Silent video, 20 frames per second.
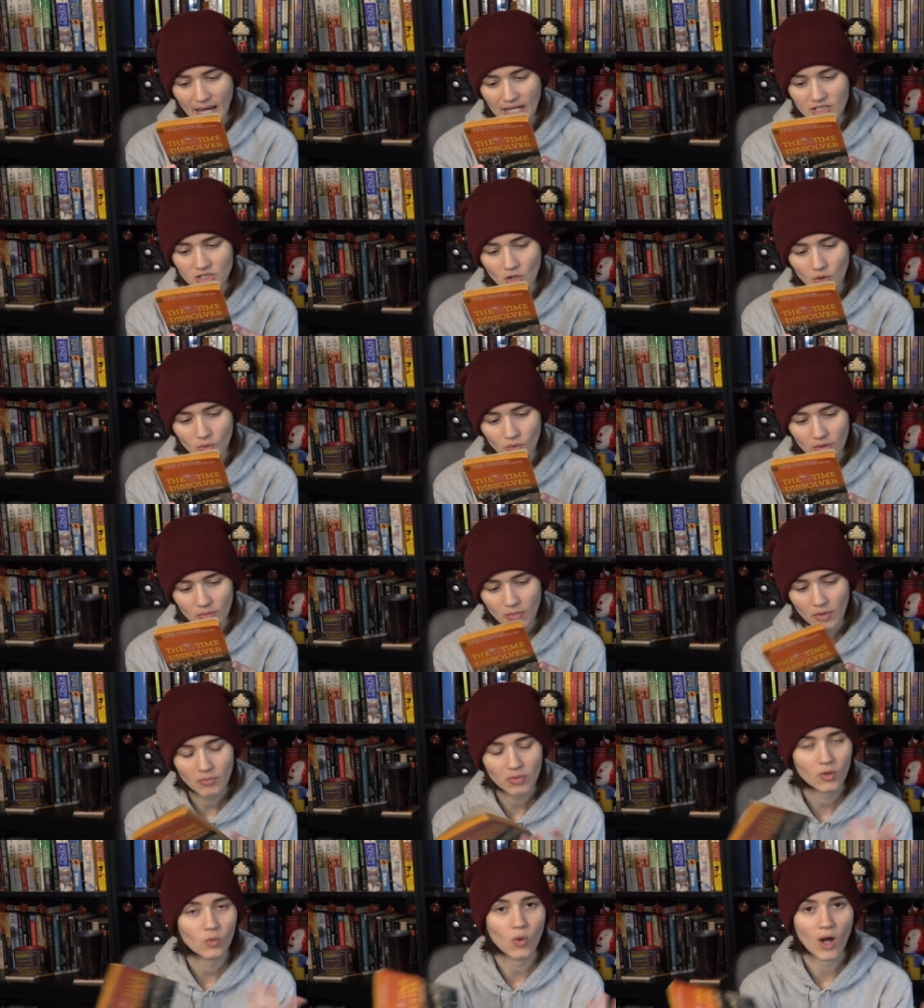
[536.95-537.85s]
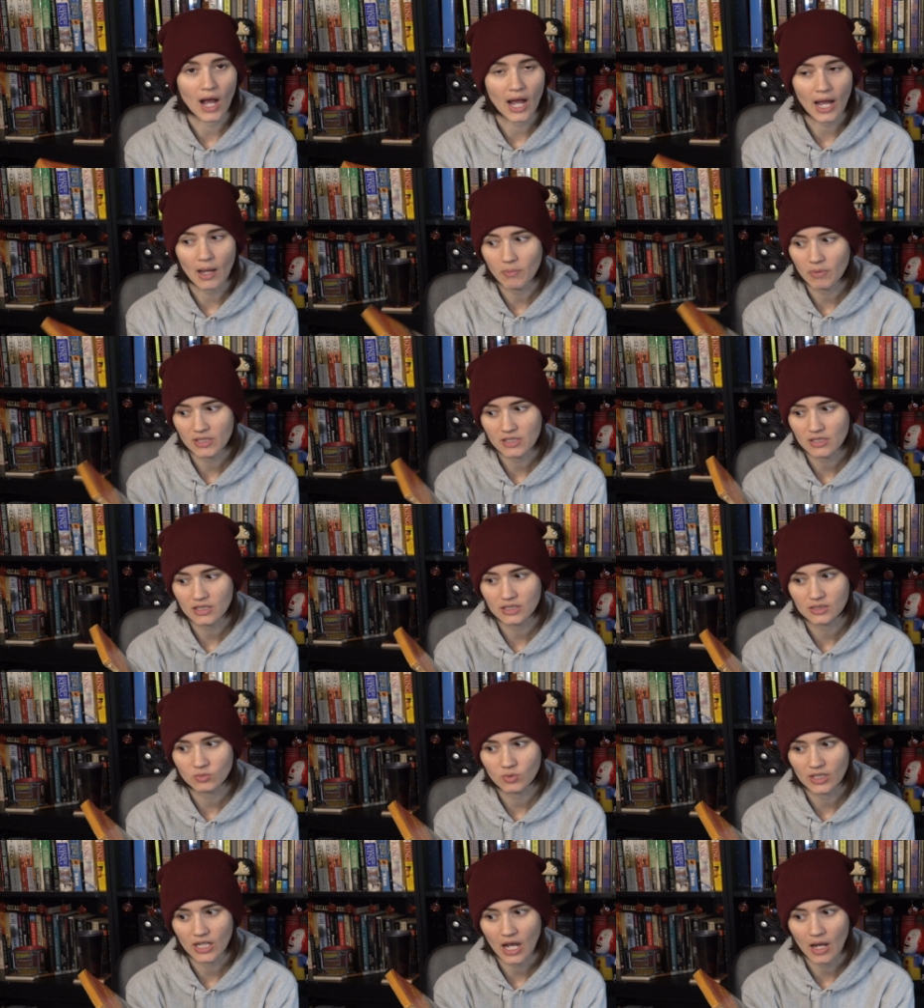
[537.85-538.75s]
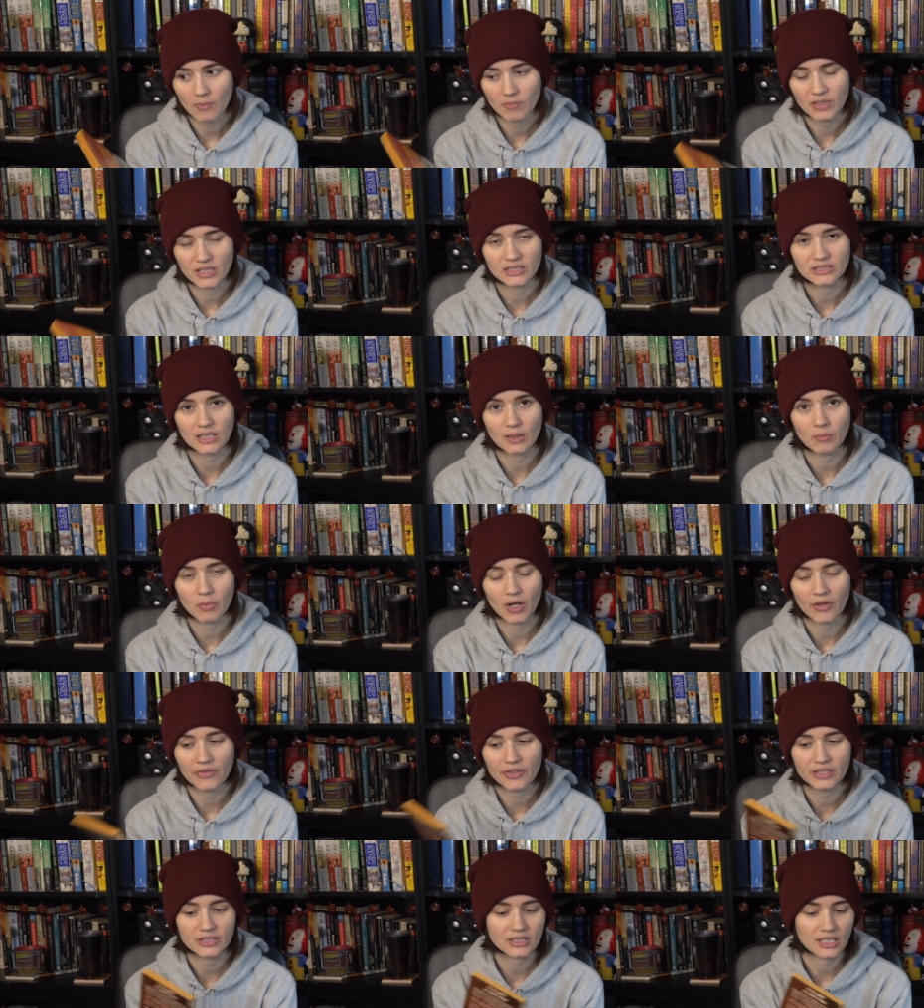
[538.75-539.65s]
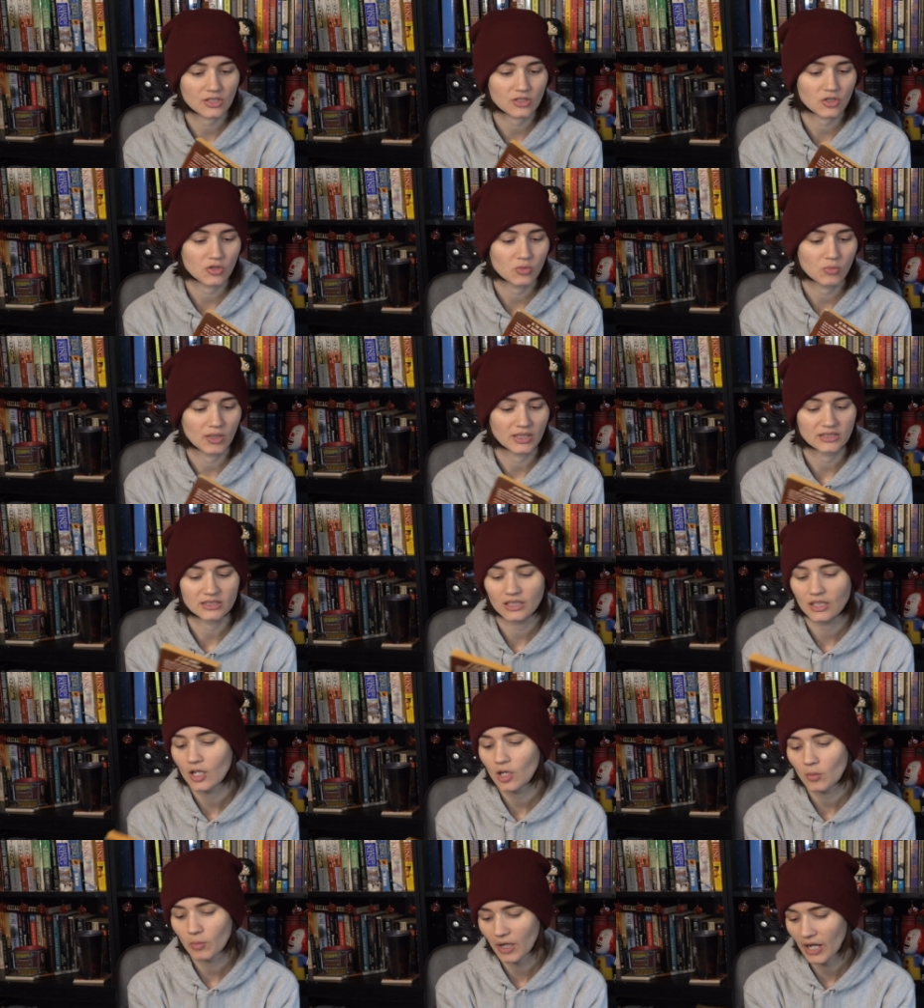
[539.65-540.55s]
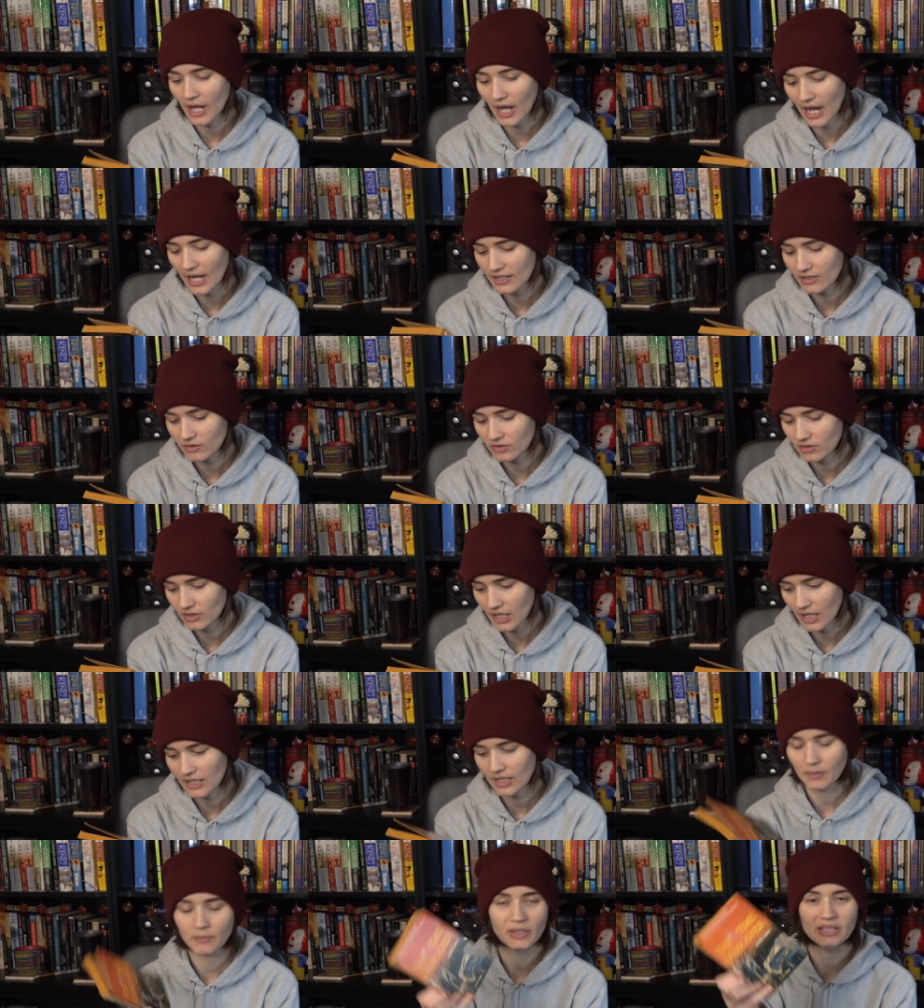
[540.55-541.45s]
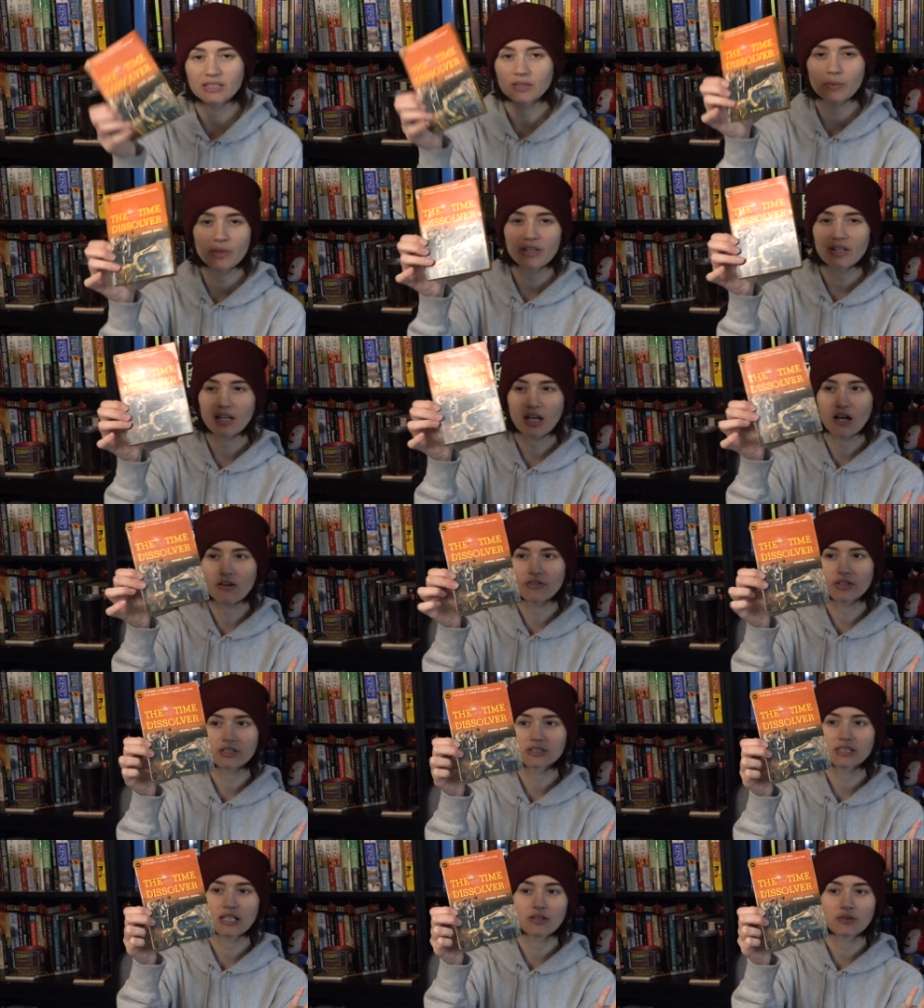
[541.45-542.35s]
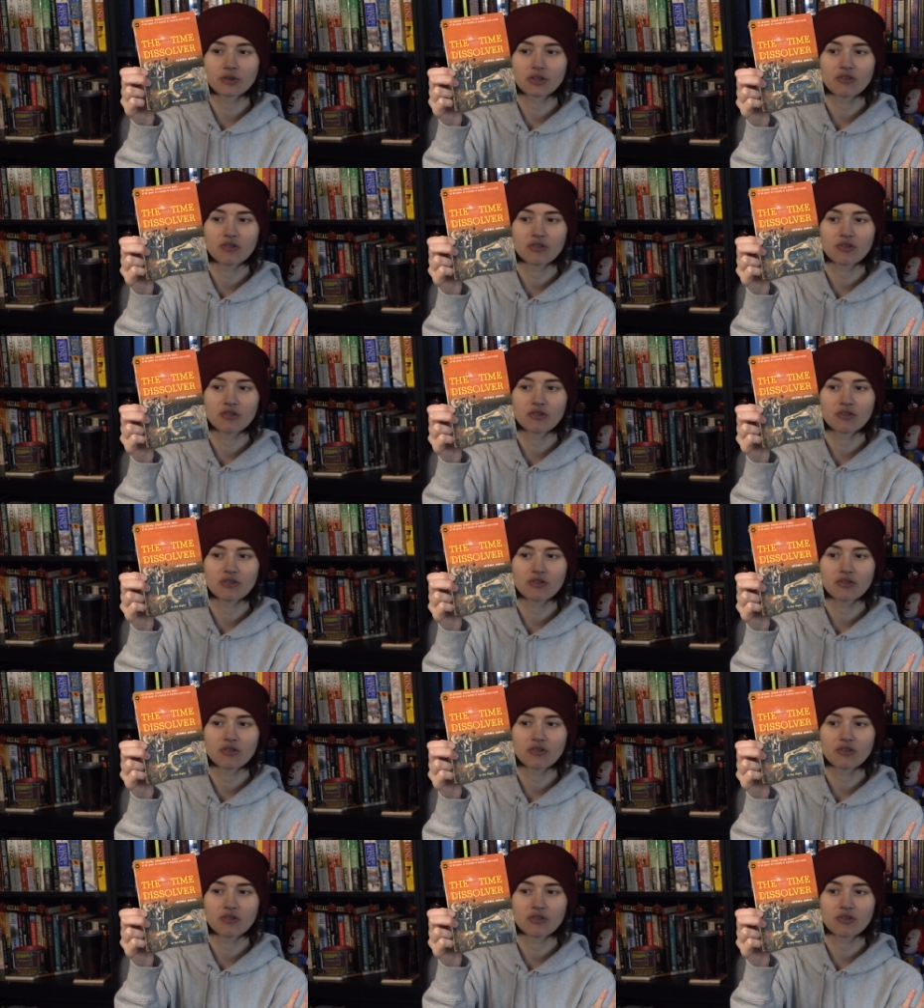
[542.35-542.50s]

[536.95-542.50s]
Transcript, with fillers: I don't remember why I picked this one up because I bought these like two months ago, but I don't, I, it must have been the cover because I don't